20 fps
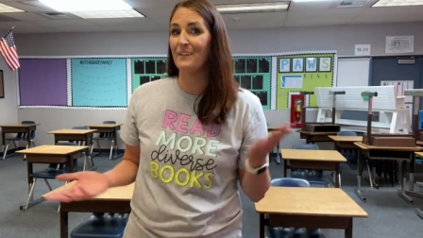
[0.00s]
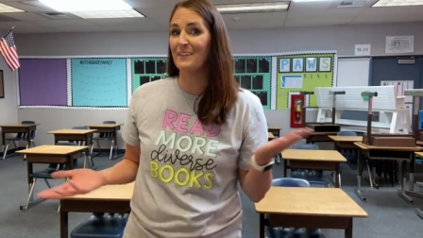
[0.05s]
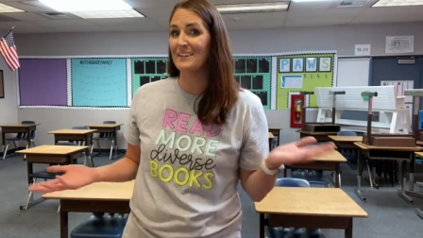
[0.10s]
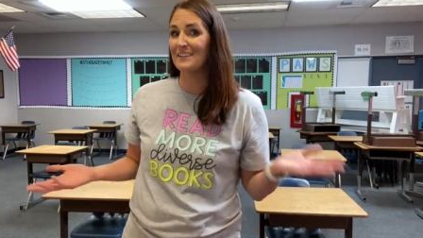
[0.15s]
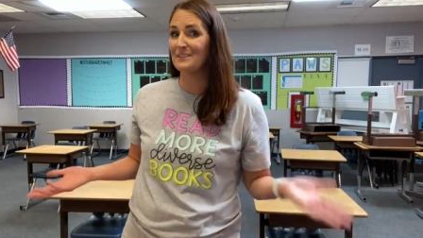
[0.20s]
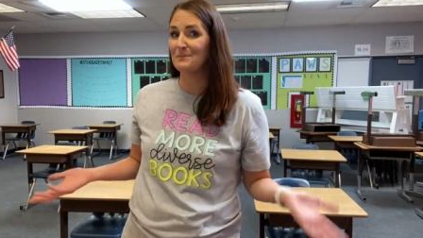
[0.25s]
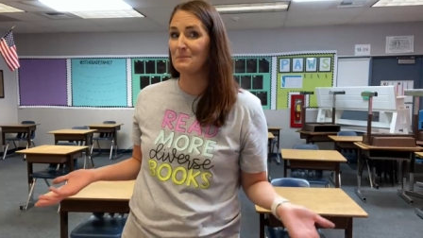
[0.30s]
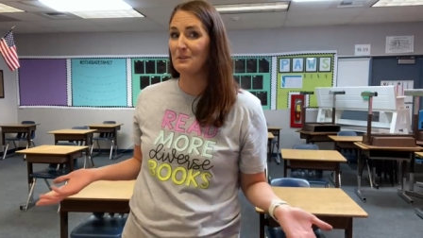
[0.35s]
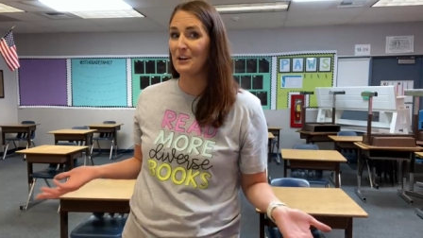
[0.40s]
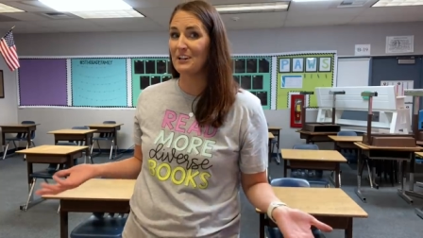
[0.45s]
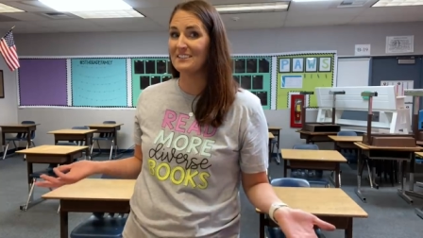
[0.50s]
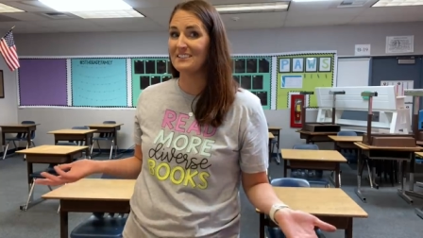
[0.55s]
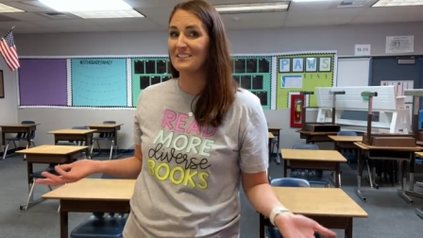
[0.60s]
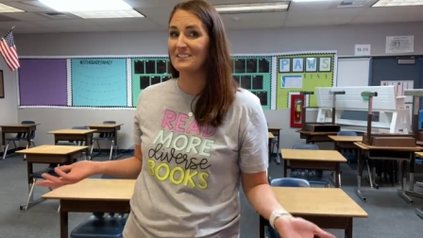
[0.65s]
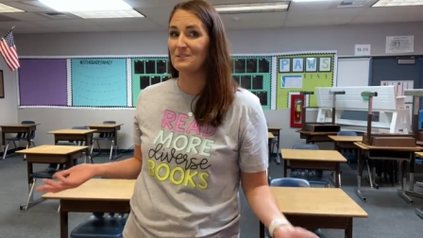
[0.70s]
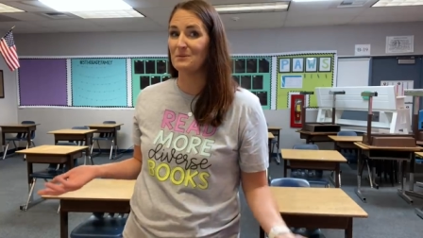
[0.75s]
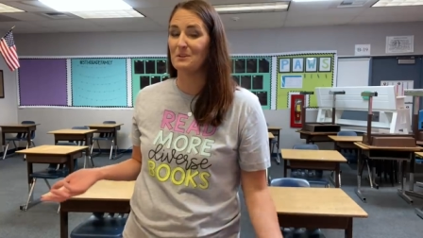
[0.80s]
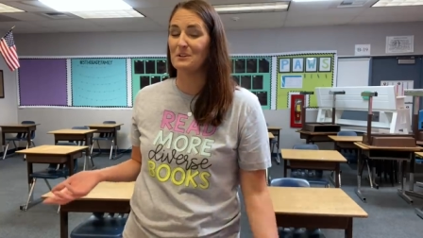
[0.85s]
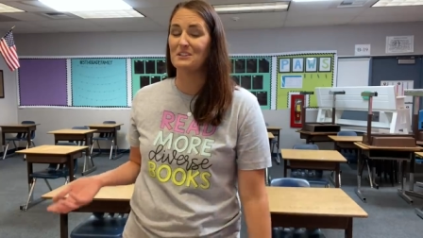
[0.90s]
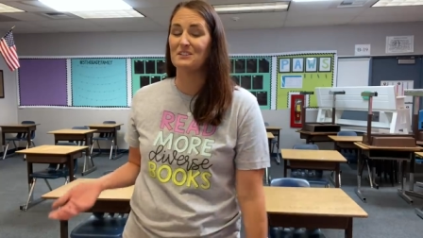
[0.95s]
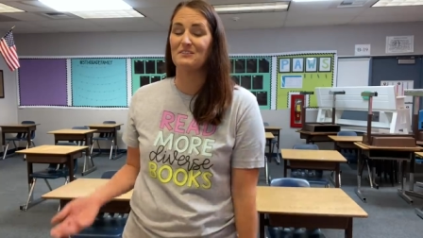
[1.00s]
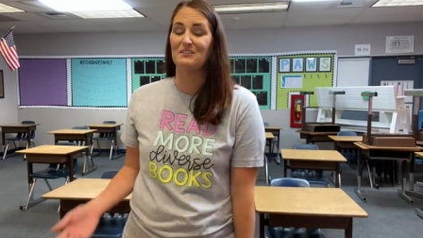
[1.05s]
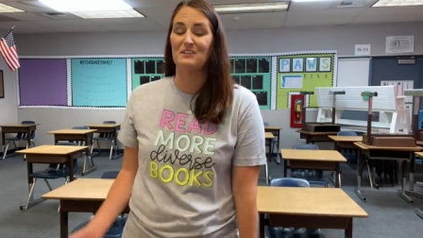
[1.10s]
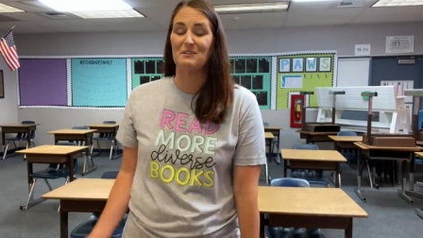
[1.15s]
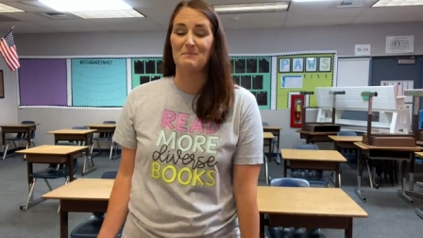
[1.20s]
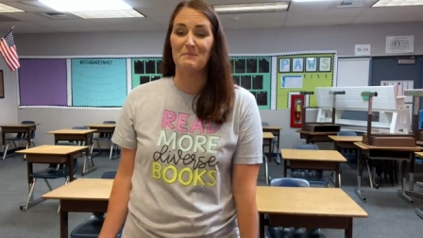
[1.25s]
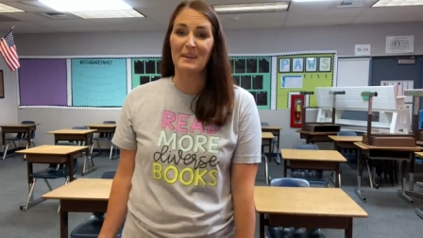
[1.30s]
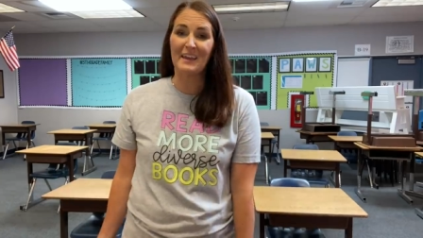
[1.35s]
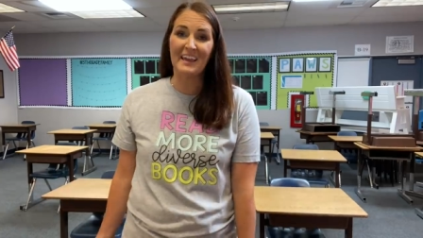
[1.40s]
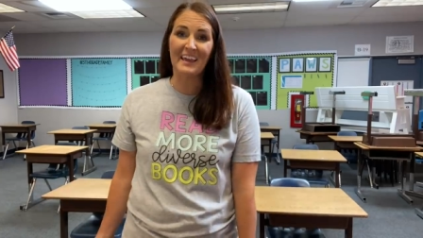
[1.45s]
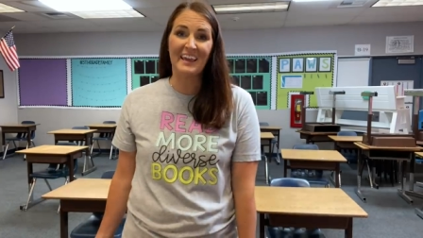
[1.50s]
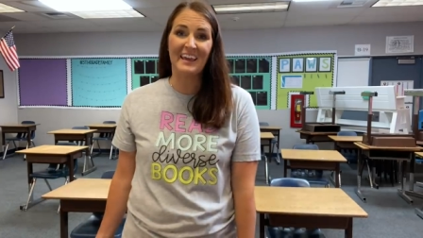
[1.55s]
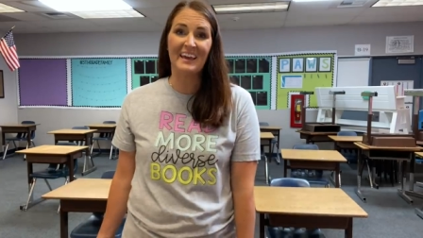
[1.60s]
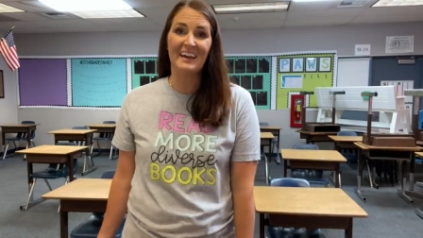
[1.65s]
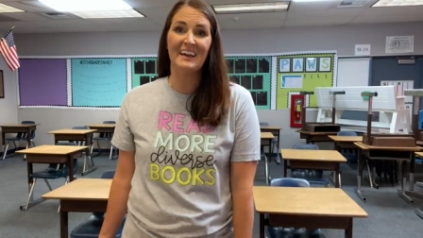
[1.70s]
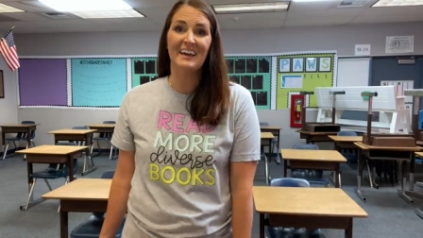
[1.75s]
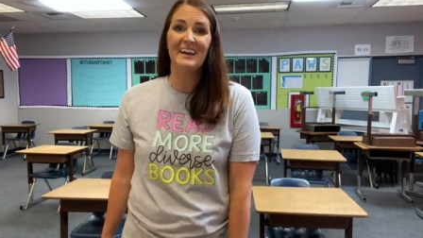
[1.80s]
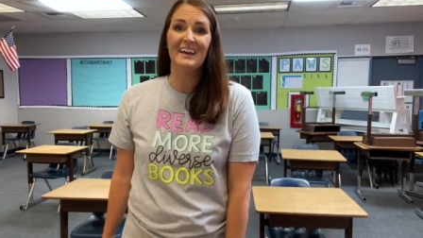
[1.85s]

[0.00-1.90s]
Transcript: this process worked for me